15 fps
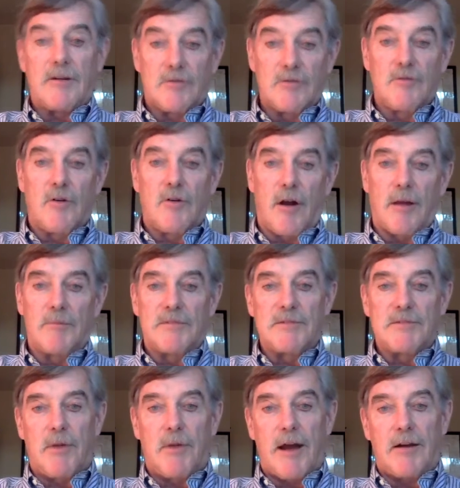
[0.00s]
I do call
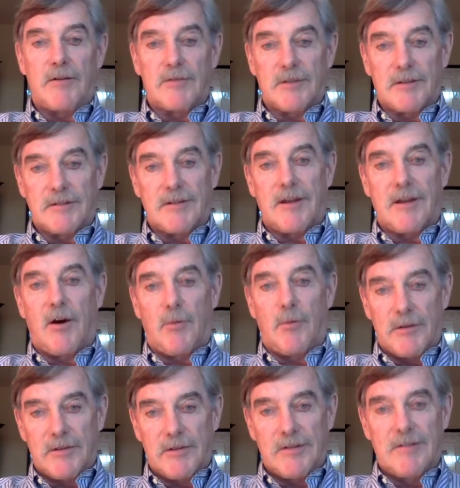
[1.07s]
them suppliers because they
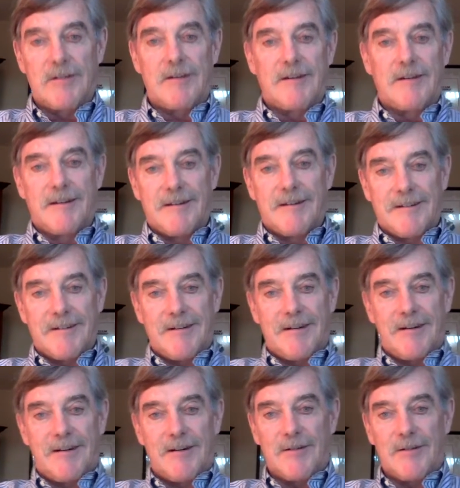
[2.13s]
help us.
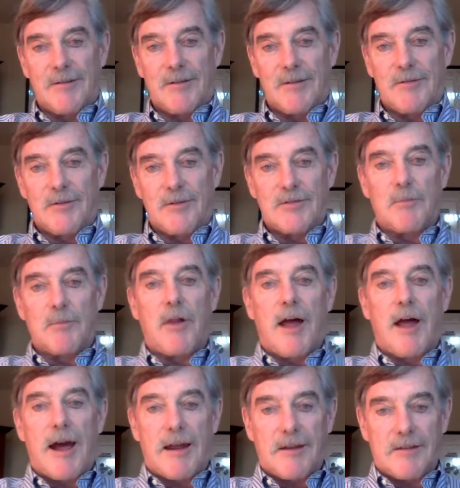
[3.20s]
They're
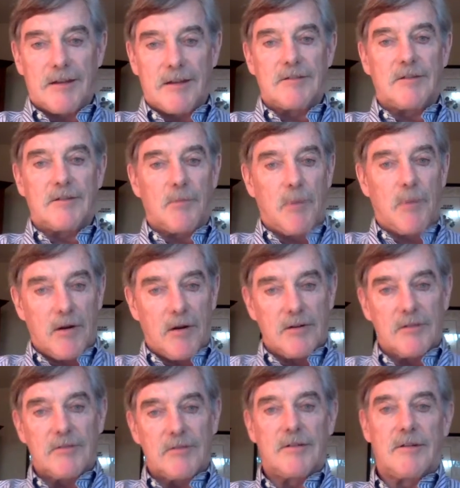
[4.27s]
supplying things and they're
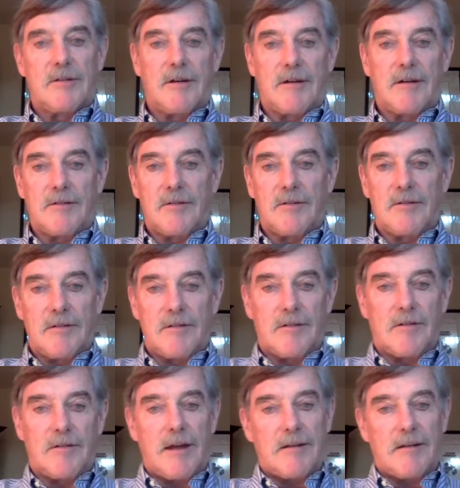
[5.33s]
partners.
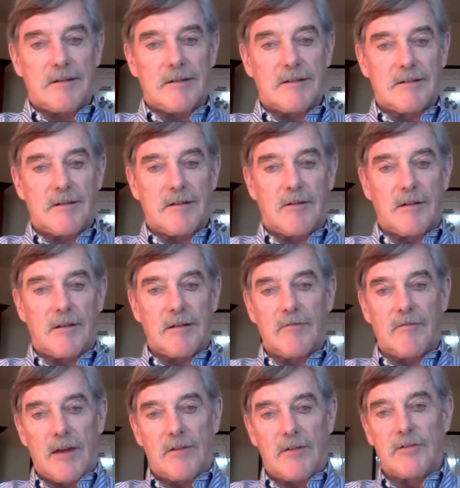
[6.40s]
They're not
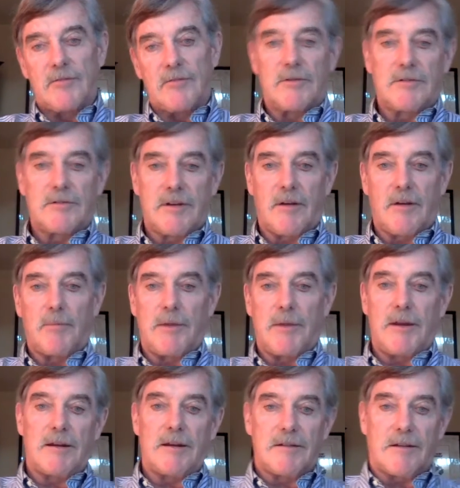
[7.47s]
necessarily vendors which sell
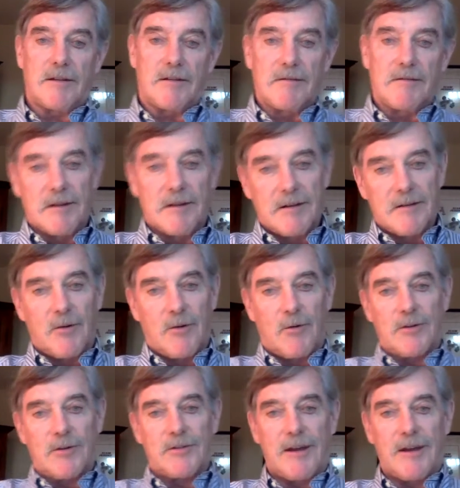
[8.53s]
peanuts on the
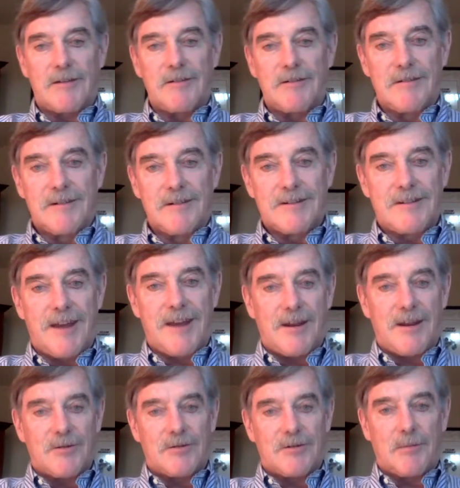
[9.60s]
corner side
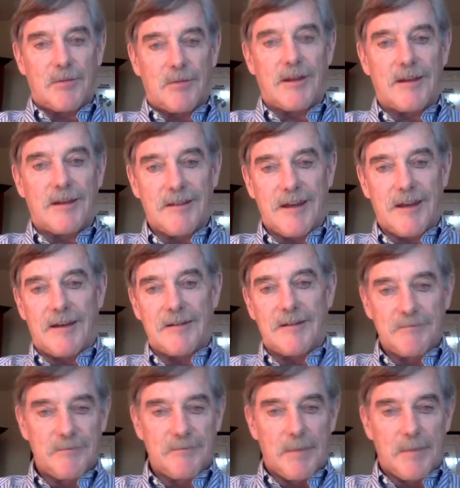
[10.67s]
stand or something like that.